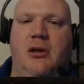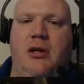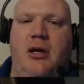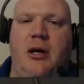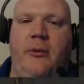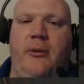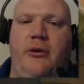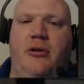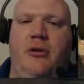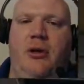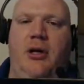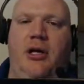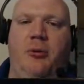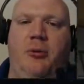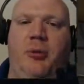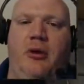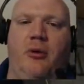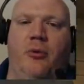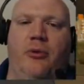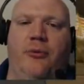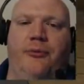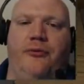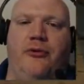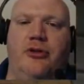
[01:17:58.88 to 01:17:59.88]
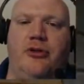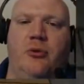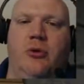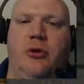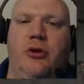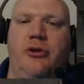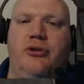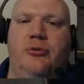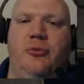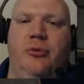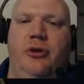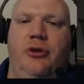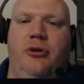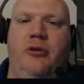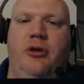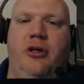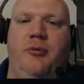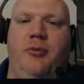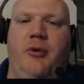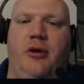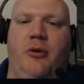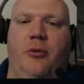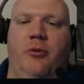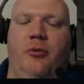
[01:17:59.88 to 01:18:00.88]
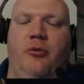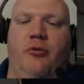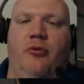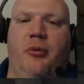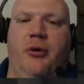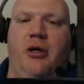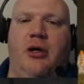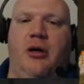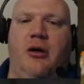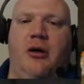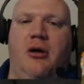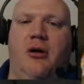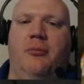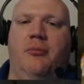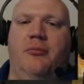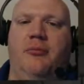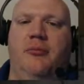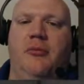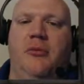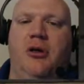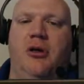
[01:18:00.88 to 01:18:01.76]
Now we do need to pick a room for storage. We do need to pick a room that will become